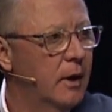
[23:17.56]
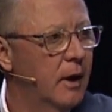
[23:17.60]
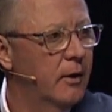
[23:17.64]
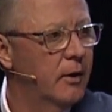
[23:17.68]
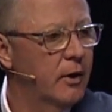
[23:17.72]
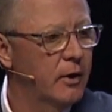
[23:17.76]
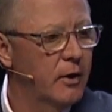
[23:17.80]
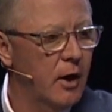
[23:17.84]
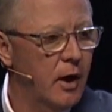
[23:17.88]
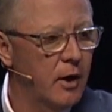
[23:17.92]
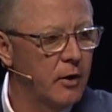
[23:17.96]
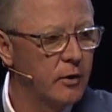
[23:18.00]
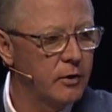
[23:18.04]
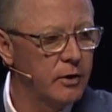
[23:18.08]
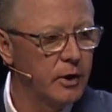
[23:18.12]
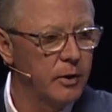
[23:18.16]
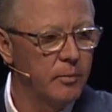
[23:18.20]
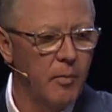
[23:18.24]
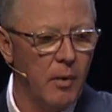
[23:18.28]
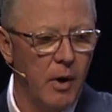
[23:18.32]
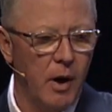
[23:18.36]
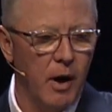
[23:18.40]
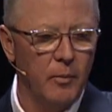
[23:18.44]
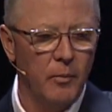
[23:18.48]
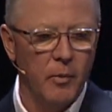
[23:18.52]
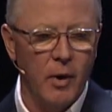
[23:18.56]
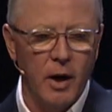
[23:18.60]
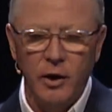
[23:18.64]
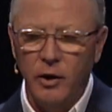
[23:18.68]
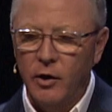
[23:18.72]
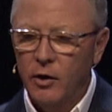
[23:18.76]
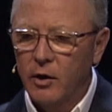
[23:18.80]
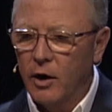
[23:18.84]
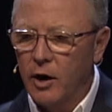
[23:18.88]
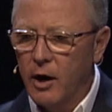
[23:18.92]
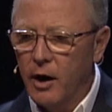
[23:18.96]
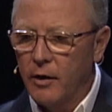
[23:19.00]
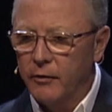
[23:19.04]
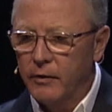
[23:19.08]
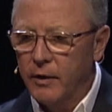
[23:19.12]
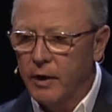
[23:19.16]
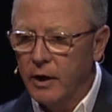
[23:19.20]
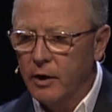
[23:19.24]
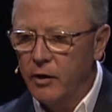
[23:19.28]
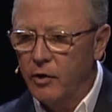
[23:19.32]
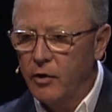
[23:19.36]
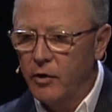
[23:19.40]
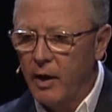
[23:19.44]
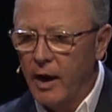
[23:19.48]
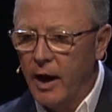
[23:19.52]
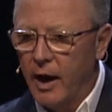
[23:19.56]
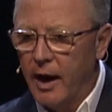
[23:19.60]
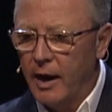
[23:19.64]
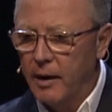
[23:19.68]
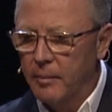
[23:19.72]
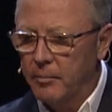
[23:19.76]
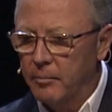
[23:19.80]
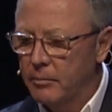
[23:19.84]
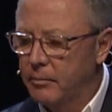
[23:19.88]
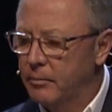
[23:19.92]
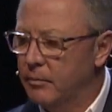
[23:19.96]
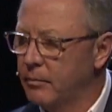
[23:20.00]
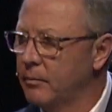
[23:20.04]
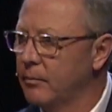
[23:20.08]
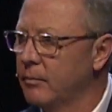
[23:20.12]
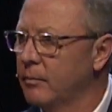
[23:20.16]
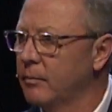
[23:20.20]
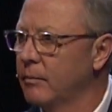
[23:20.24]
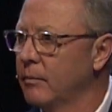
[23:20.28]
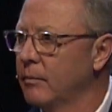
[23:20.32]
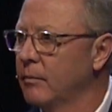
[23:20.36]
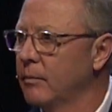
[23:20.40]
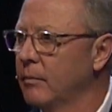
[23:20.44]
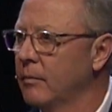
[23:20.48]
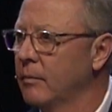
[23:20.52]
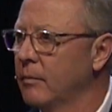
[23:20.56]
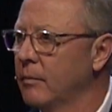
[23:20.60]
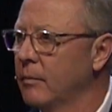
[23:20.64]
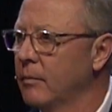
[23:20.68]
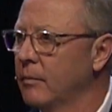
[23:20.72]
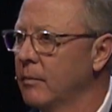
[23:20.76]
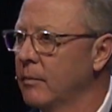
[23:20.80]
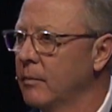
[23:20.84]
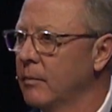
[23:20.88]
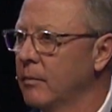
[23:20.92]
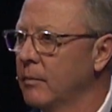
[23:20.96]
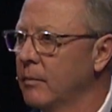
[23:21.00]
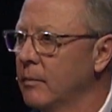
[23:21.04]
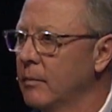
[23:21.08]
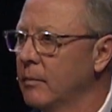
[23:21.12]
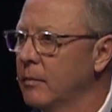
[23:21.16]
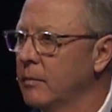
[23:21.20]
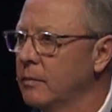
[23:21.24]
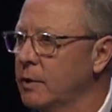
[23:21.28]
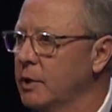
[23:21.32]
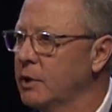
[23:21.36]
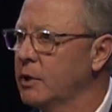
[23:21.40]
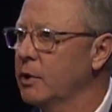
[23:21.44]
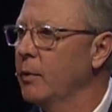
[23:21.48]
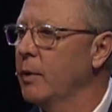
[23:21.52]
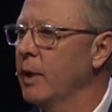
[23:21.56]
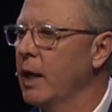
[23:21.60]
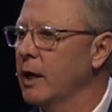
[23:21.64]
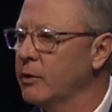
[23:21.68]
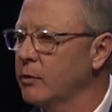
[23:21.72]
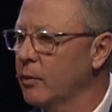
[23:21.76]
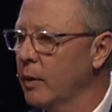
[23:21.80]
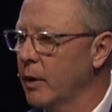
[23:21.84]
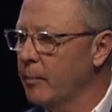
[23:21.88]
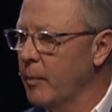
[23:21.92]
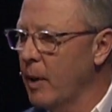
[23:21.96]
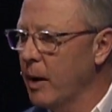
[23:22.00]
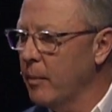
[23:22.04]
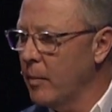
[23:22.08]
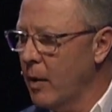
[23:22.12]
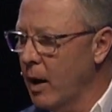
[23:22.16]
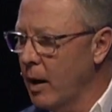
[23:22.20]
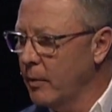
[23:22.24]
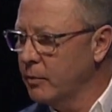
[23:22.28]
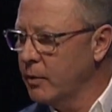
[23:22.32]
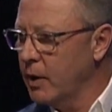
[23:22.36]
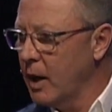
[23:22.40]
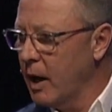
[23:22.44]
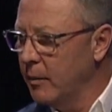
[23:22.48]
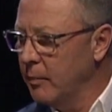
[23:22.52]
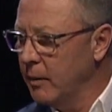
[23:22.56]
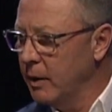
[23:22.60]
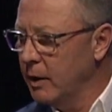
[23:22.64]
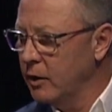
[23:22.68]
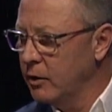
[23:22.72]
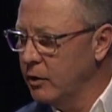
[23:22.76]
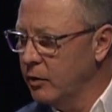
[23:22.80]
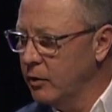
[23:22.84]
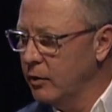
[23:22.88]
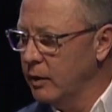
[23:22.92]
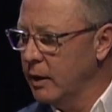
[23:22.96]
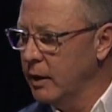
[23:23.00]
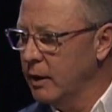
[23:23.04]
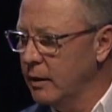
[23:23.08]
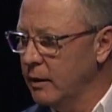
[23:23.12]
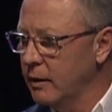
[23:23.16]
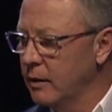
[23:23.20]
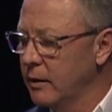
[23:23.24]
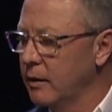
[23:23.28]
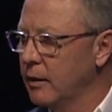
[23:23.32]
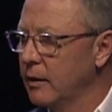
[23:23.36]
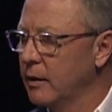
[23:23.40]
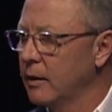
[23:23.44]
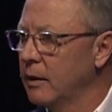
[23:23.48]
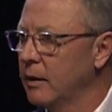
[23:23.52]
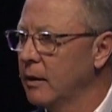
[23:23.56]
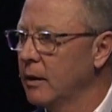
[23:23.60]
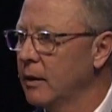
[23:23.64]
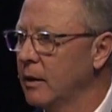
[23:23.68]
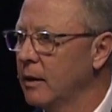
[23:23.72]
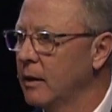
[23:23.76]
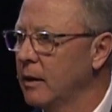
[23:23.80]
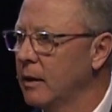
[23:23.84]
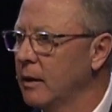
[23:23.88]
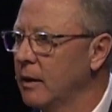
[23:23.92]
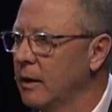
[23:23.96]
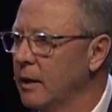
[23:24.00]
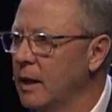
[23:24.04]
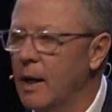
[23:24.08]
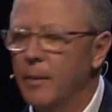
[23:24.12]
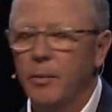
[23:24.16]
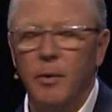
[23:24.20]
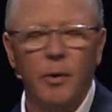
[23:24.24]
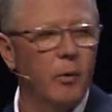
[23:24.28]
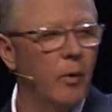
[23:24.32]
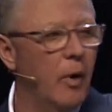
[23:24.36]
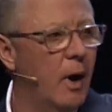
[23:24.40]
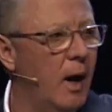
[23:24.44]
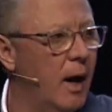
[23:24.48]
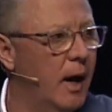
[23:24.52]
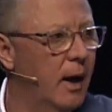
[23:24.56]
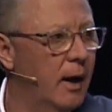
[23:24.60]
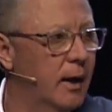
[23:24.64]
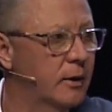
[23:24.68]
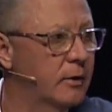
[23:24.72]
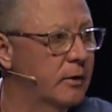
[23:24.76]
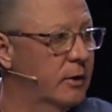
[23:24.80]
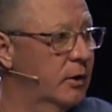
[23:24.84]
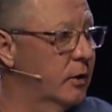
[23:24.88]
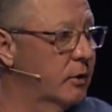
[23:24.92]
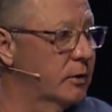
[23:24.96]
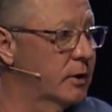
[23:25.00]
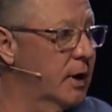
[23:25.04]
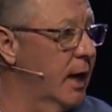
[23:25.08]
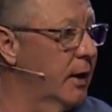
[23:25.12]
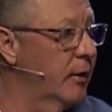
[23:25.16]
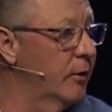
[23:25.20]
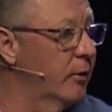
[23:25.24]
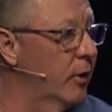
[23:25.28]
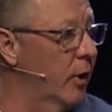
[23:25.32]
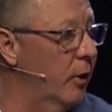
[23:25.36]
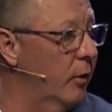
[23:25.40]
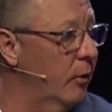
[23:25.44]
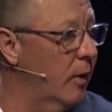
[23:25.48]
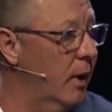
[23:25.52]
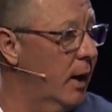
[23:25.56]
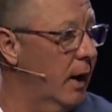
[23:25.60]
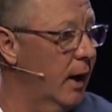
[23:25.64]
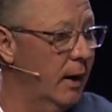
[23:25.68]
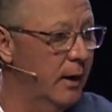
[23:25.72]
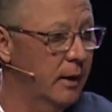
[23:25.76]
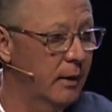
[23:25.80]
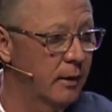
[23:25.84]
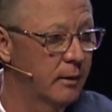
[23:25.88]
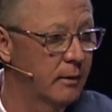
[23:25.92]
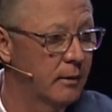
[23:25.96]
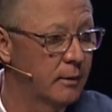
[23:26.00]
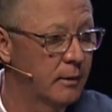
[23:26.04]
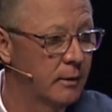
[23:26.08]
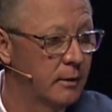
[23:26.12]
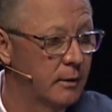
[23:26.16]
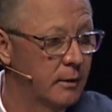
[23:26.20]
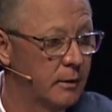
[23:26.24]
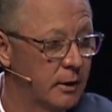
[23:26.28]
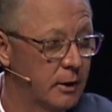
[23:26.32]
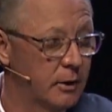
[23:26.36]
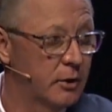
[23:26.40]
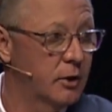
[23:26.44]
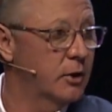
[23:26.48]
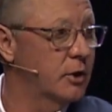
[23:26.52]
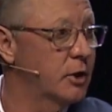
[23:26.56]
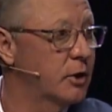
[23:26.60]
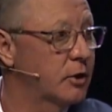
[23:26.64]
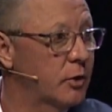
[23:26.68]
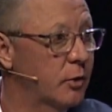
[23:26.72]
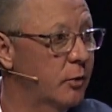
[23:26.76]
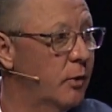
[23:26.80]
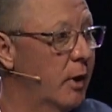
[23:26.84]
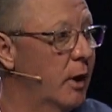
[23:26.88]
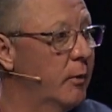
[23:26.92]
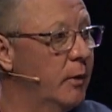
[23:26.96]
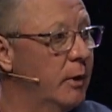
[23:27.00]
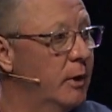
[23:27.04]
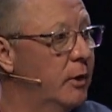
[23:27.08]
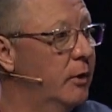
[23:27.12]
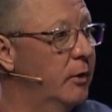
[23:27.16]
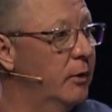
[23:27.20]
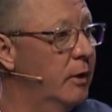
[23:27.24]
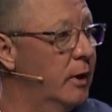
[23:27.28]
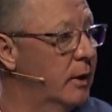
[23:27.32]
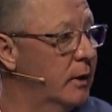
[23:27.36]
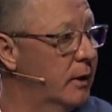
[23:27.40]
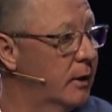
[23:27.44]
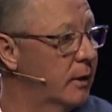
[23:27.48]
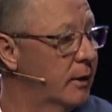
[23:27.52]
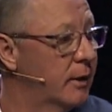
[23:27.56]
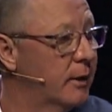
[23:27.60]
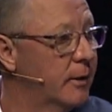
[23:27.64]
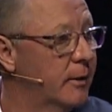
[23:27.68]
And the daughter said, Mom, why do you cut off the end of your ham? She said, well, that's the way my mom taught me to do it. Yeah, but why? She goes, I don't know why. This is just the way we do it.